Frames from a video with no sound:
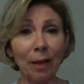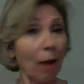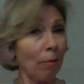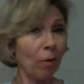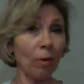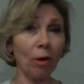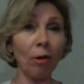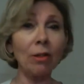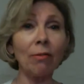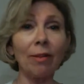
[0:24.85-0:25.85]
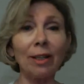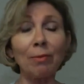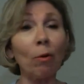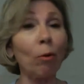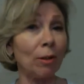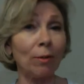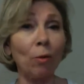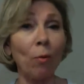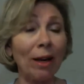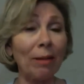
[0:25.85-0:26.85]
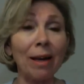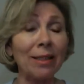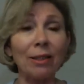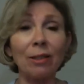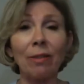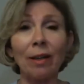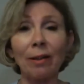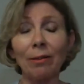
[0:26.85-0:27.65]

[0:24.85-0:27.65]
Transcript: And we want lots of things because of the way it makes us feel.